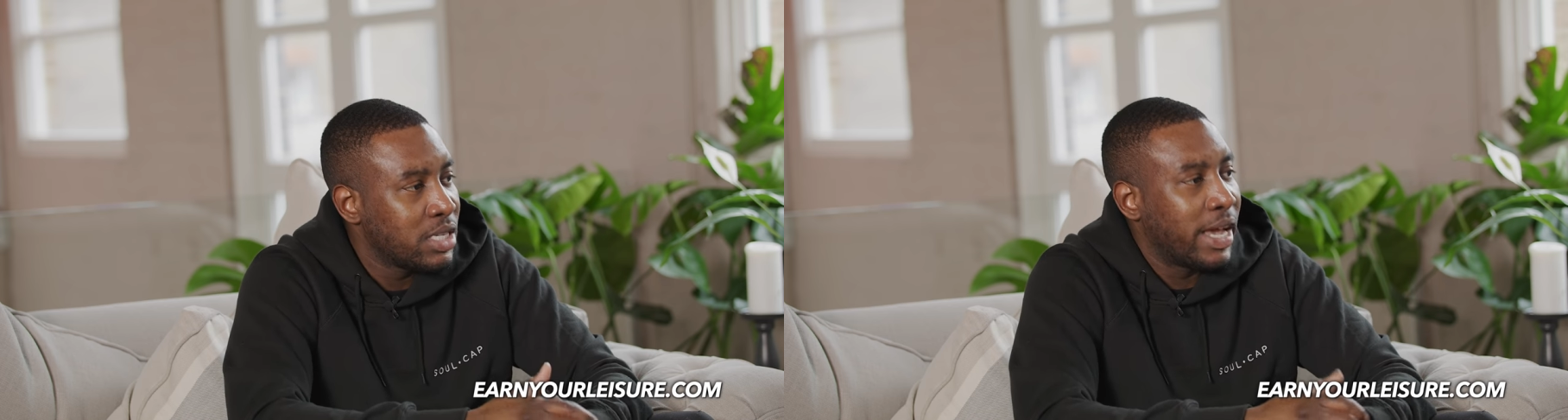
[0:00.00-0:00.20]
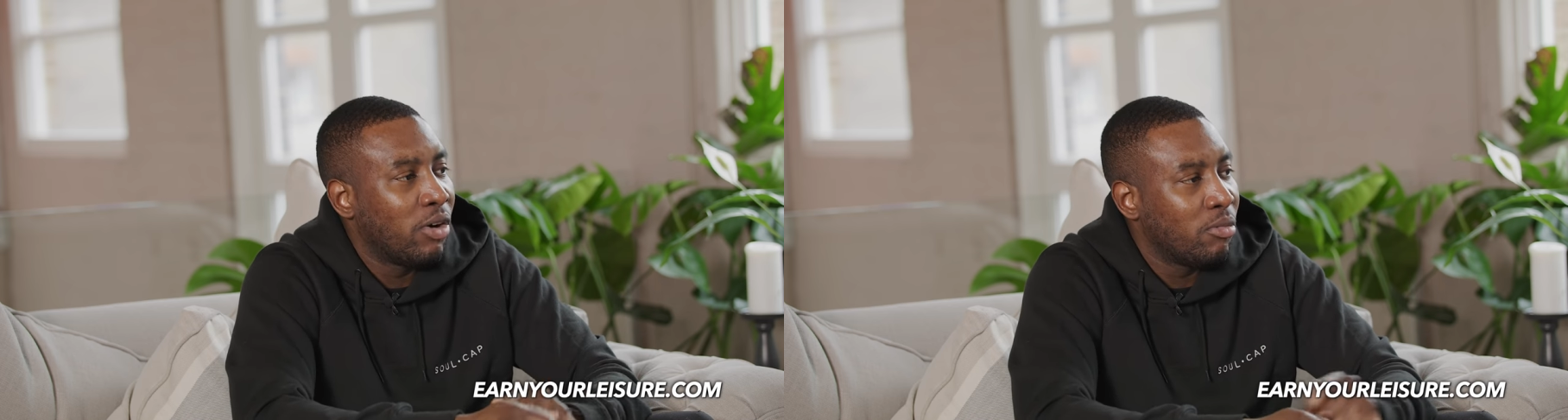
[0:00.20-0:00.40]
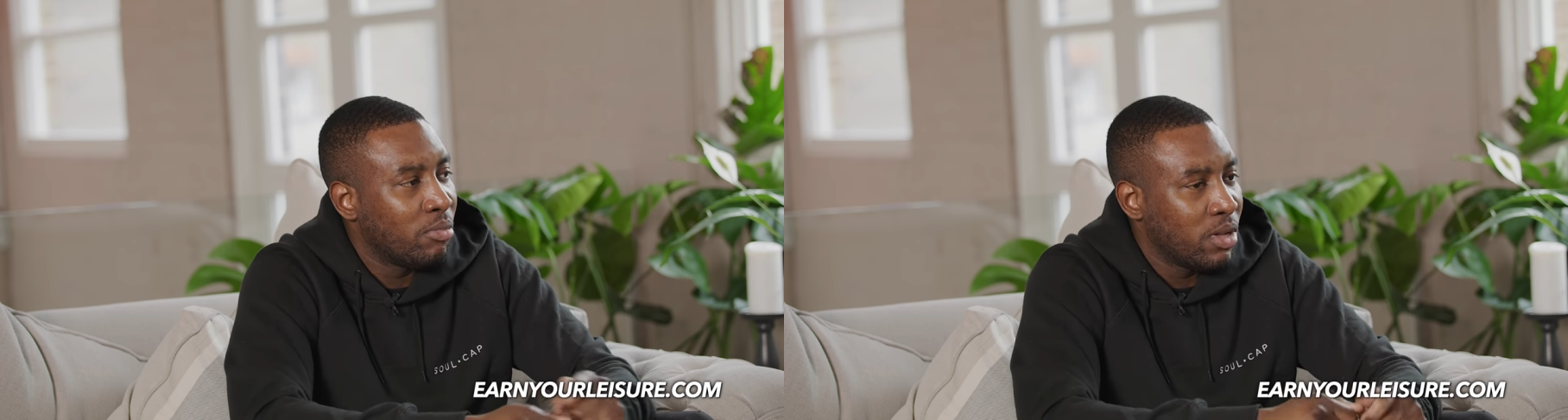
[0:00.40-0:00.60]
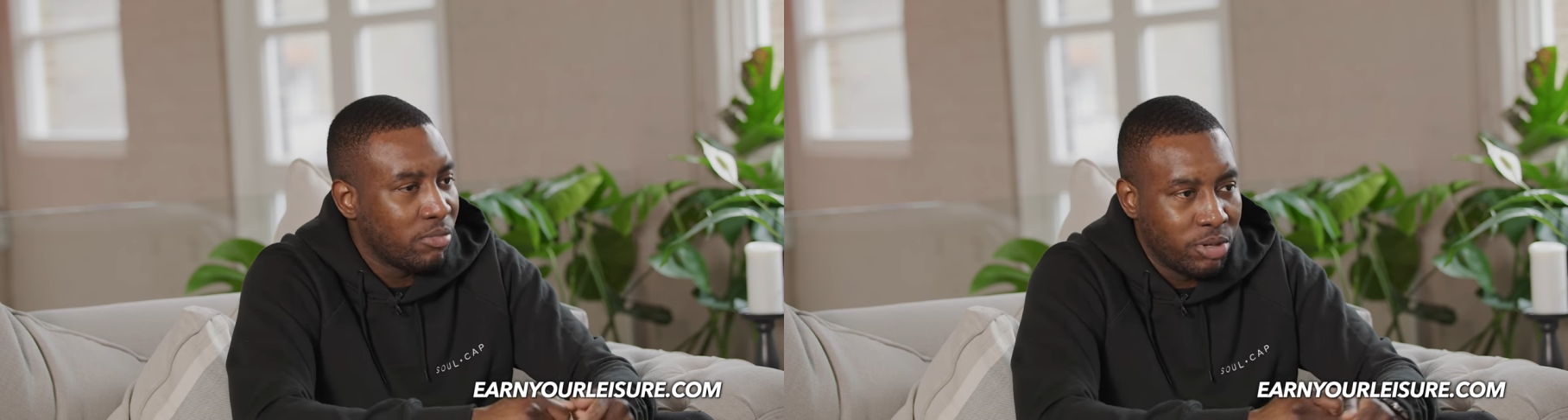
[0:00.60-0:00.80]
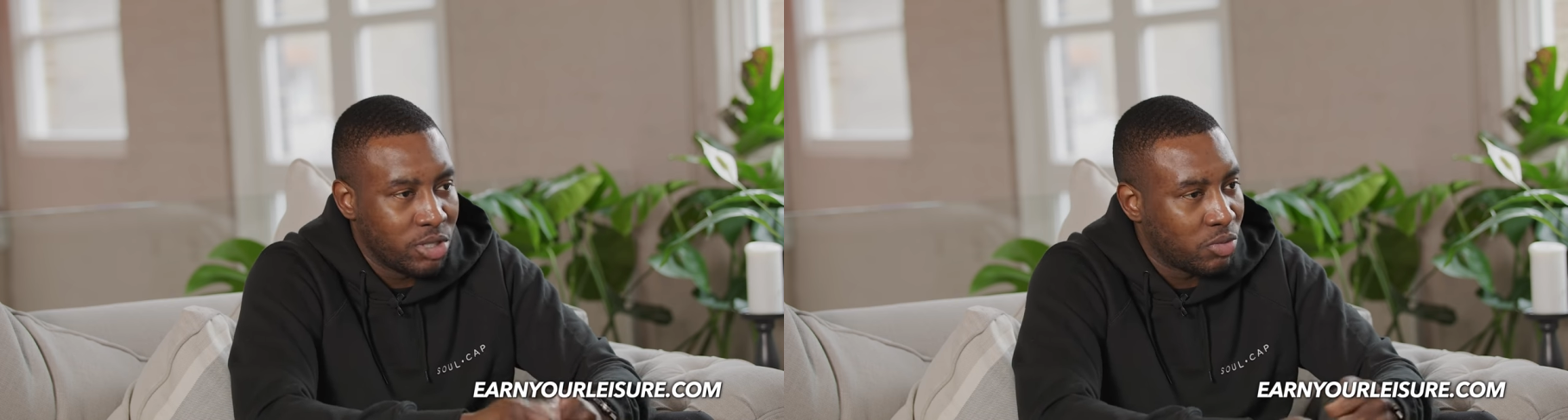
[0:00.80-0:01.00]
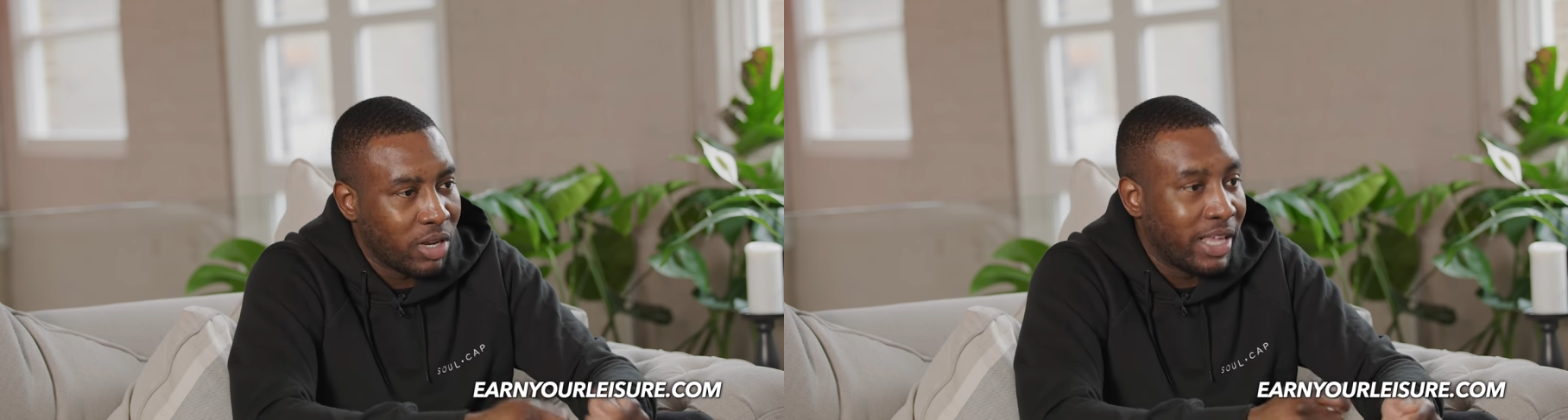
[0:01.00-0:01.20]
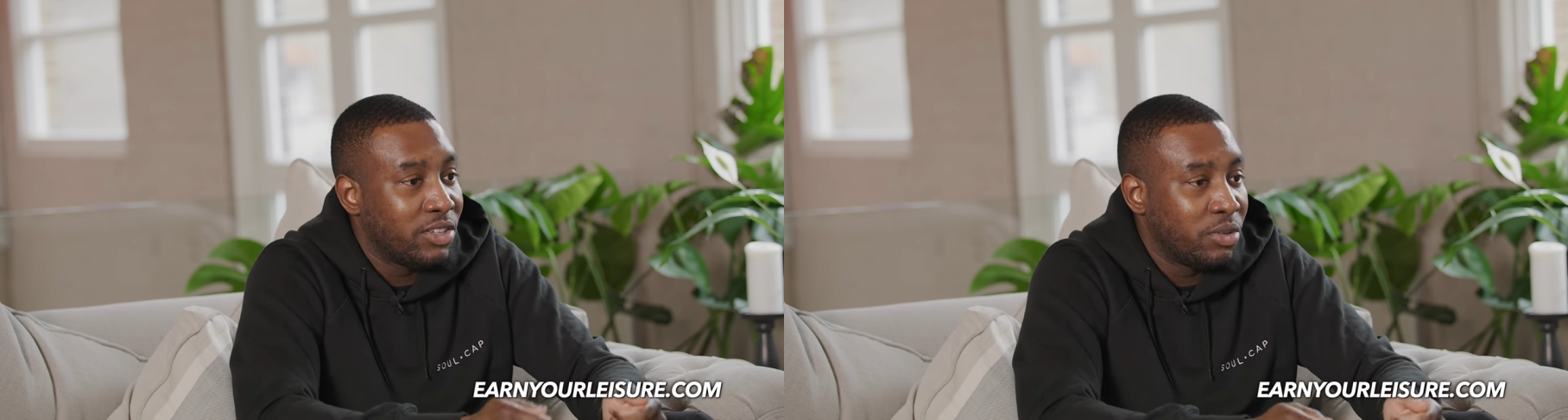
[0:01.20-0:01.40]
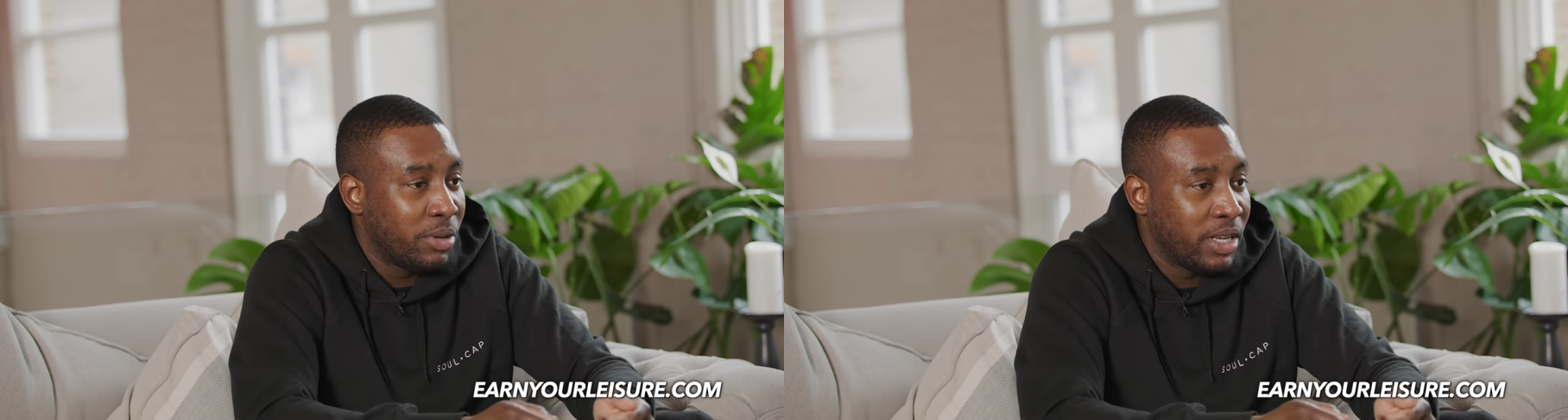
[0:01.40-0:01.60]
to help push what
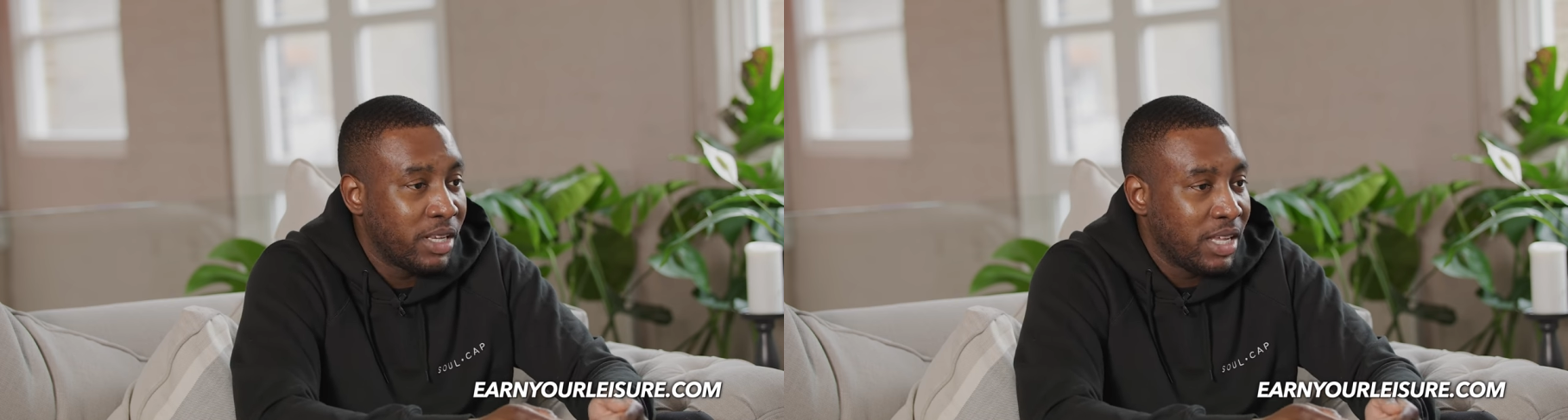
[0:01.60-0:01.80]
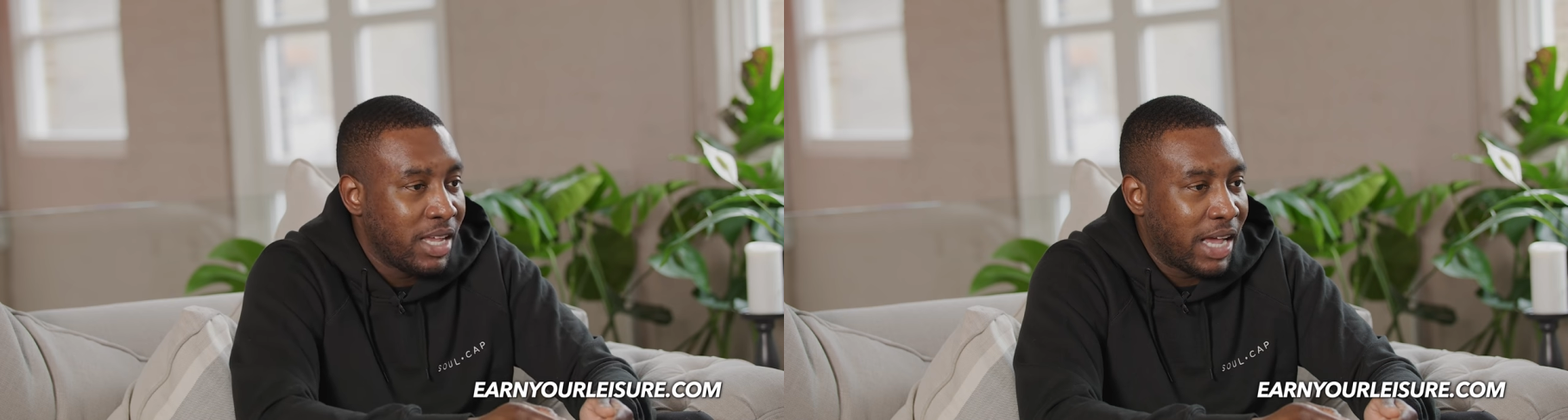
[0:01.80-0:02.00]
they're doing.